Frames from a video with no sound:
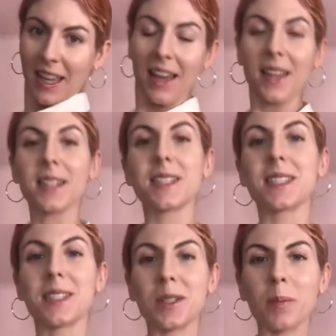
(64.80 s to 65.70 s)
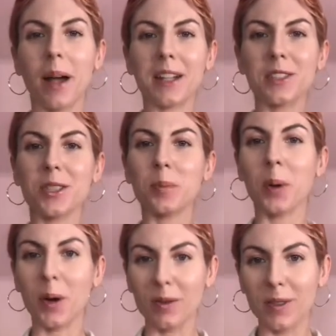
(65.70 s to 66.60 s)
that still matches
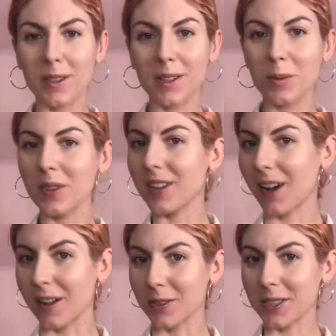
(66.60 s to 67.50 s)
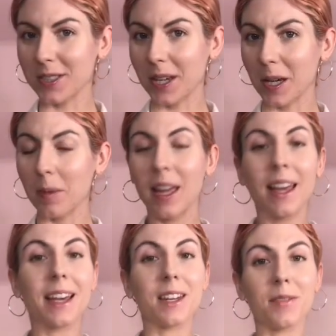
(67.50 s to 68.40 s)
perfectly with the color scheme.
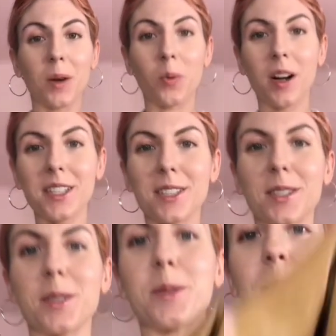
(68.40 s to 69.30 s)
And if I wanted to,